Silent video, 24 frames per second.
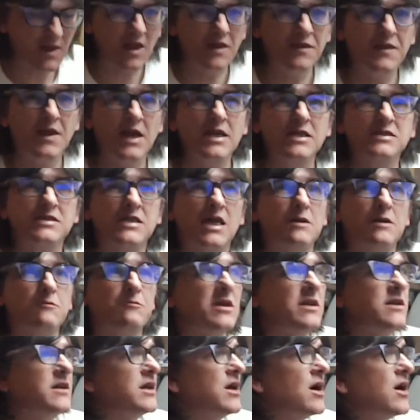they send
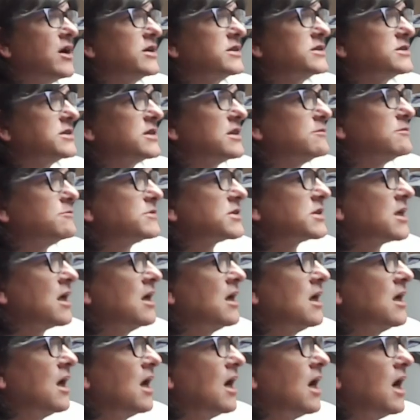me the items.
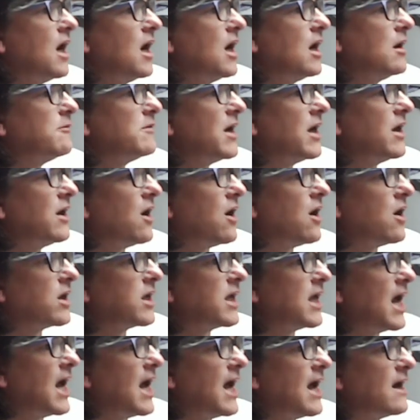And I
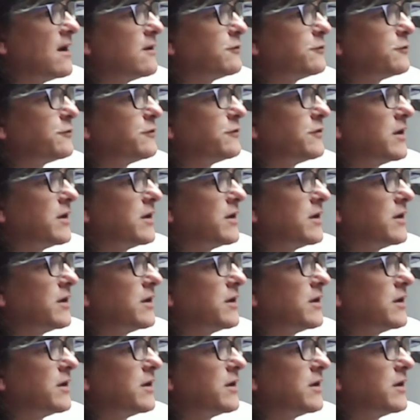have,